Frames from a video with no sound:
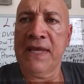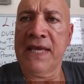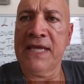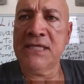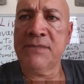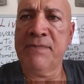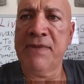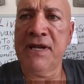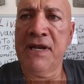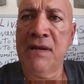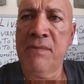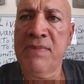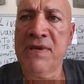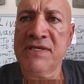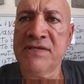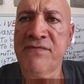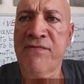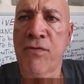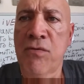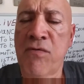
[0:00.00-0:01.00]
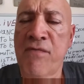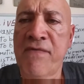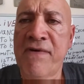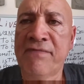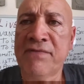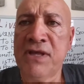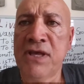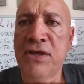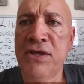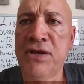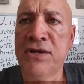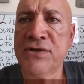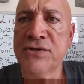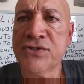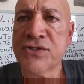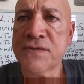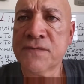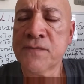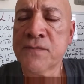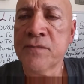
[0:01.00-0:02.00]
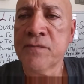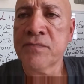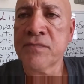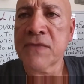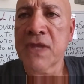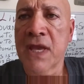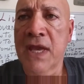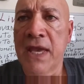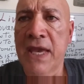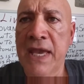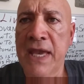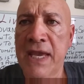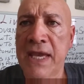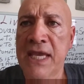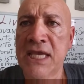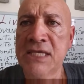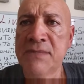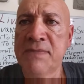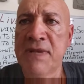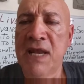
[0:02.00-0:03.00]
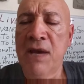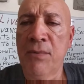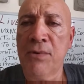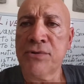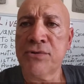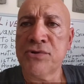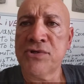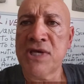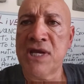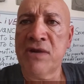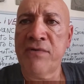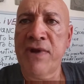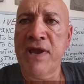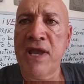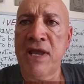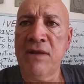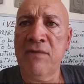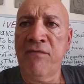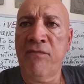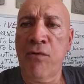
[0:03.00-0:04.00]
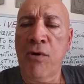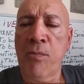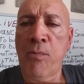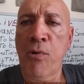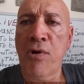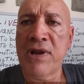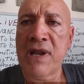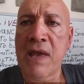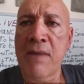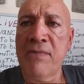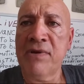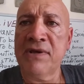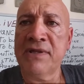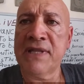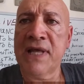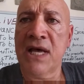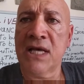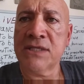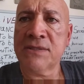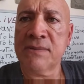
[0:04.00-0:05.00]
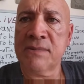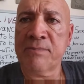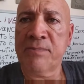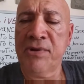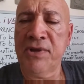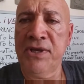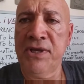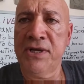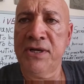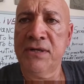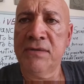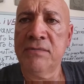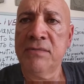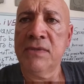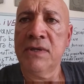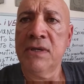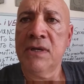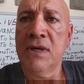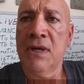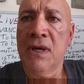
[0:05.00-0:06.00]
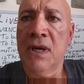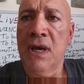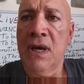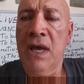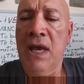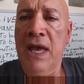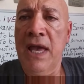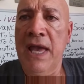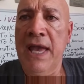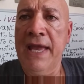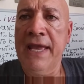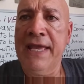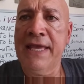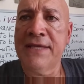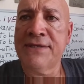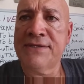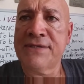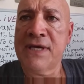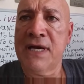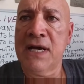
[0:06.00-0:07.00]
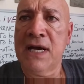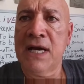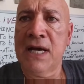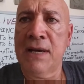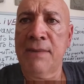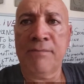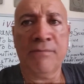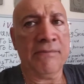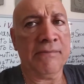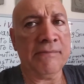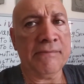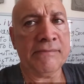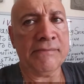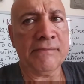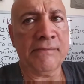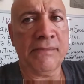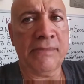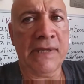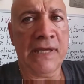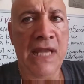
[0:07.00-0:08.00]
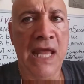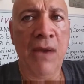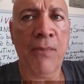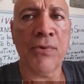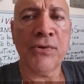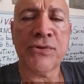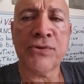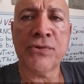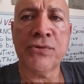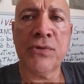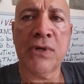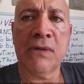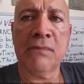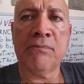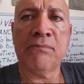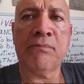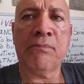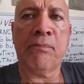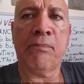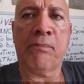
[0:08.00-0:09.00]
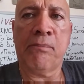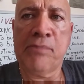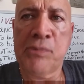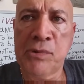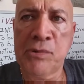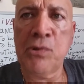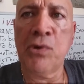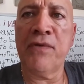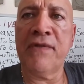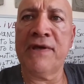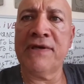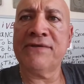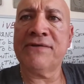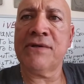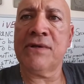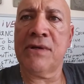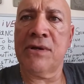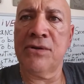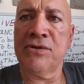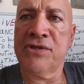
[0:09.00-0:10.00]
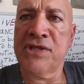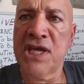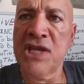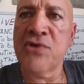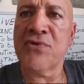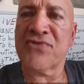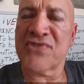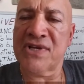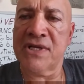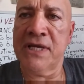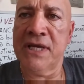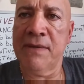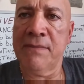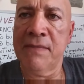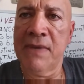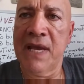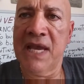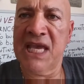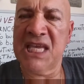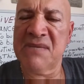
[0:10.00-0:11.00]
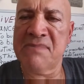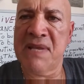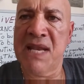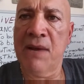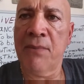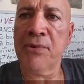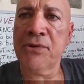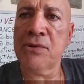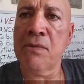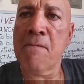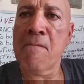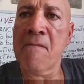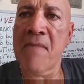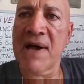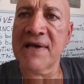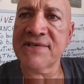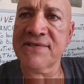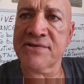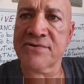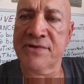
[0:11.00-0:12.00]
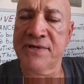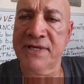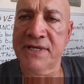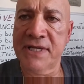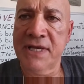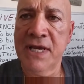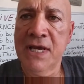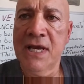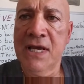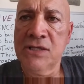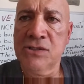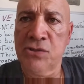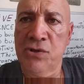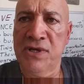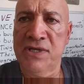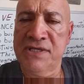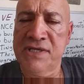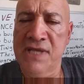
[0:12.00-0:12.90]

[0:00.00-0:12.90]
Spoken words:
He's been in the business for over 15 years. And he's been able to generate $4.9 million per year, and he's been able to do this continuously. He's been able to master it, so he